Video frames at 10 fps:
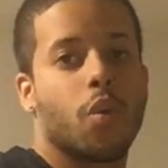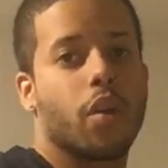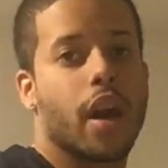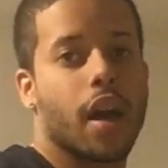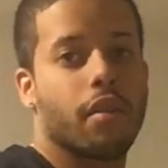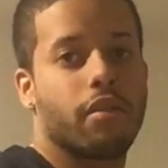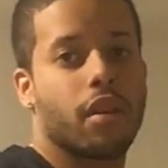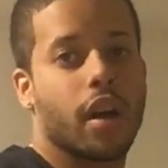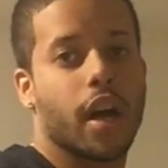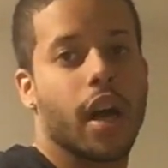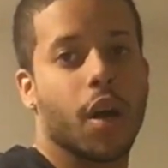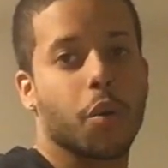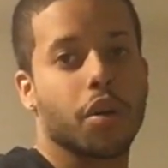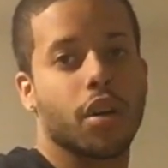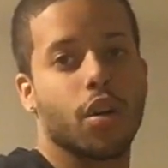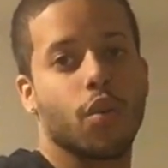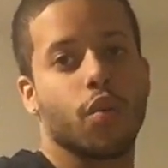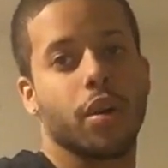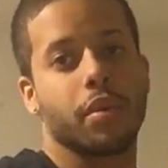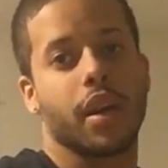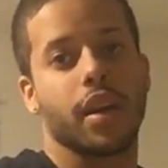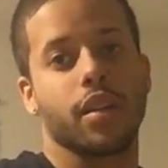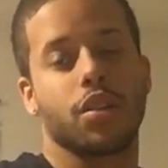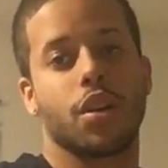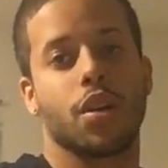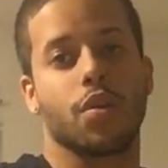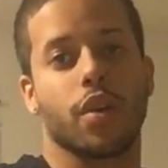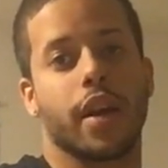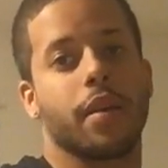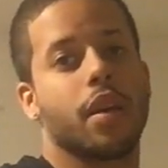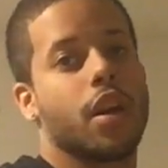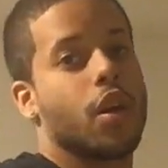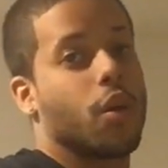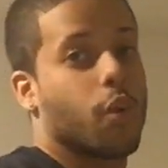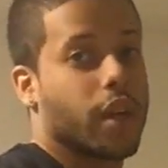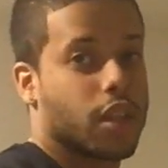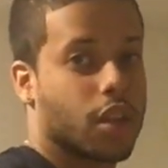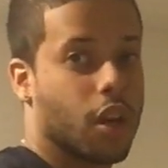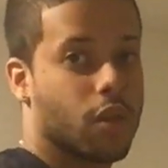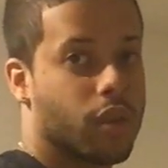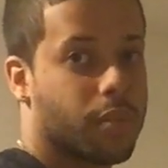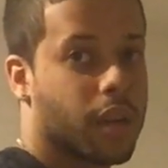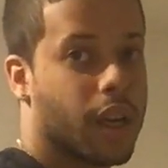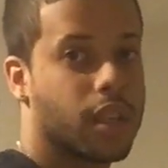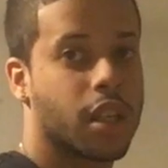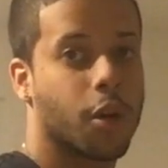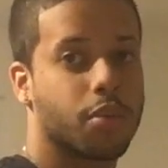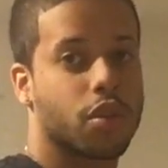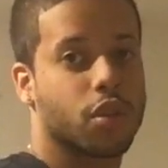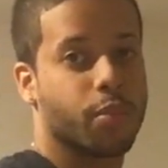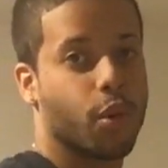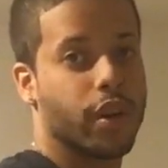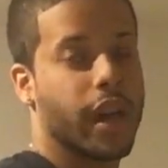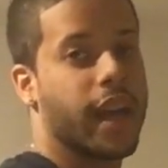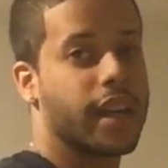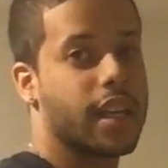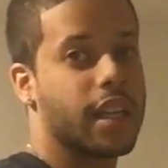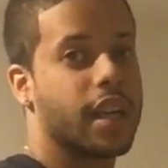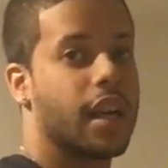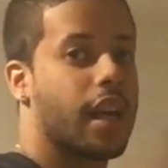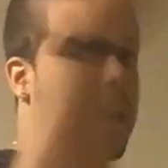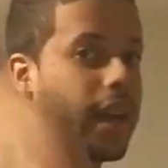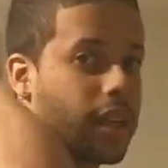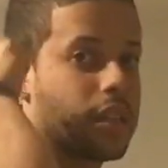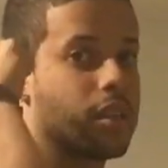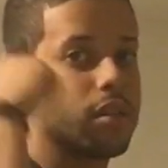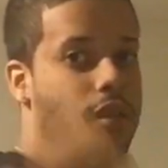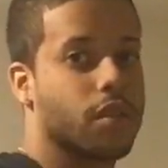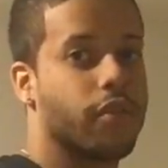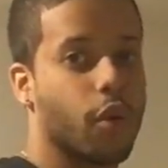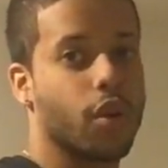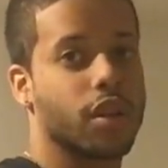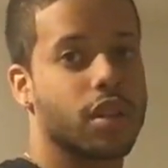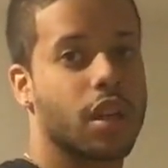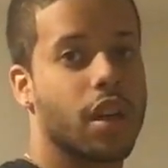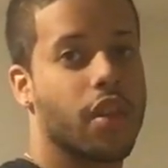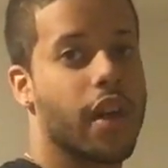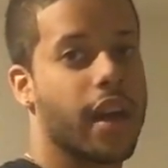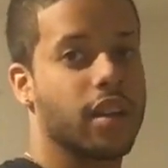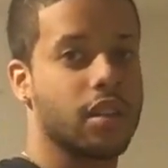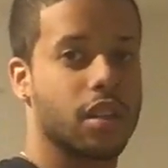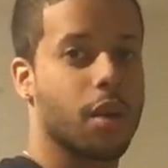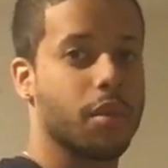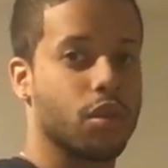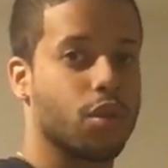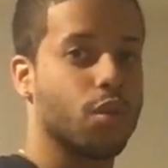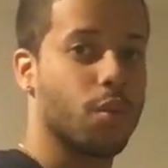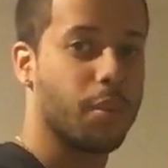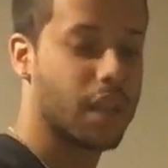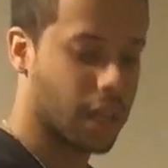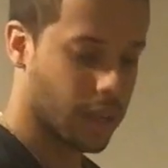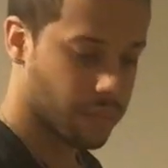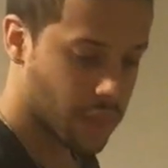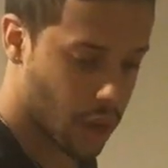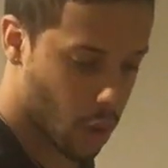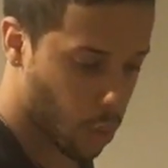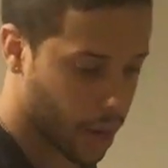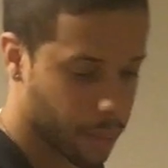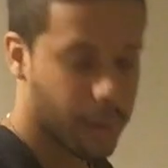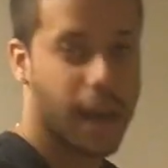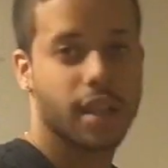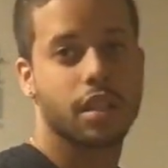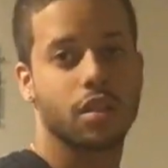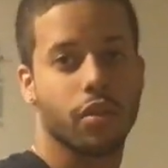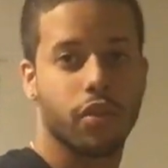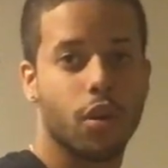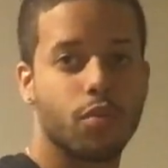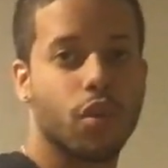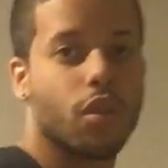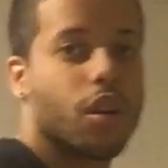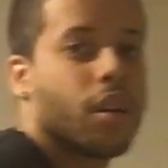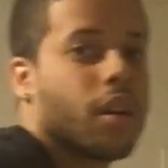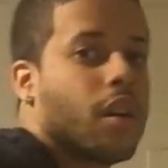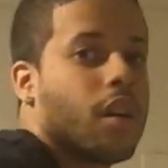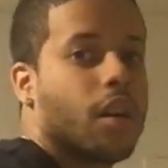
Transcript: We have our rib cage, right? Which our rib cage helps support any anterior force that is coming through. Meaning, while I'm passing the foam roller